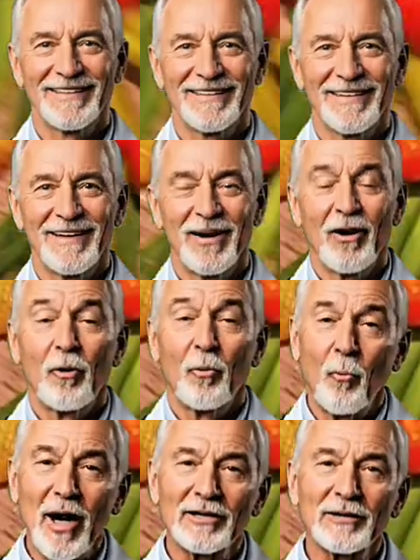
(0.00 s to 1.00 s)
if you've ever
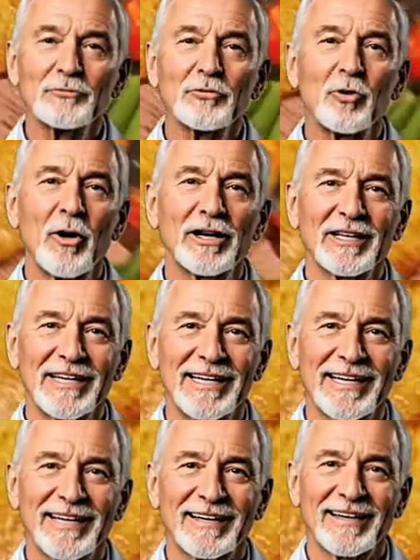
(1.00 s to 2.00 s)
thought, it's
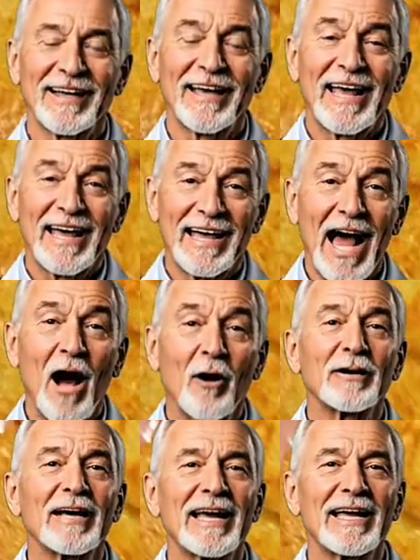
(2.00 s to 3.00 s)
too late for me,
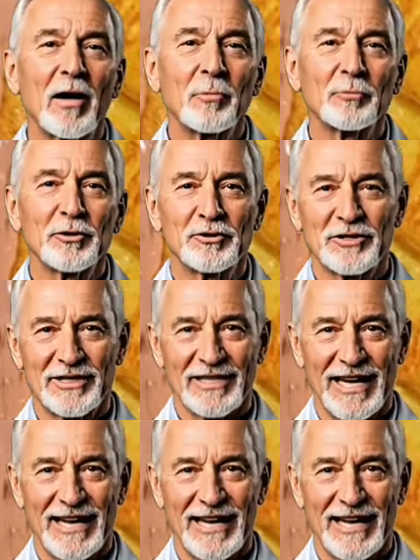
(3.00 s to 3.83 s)
this routine is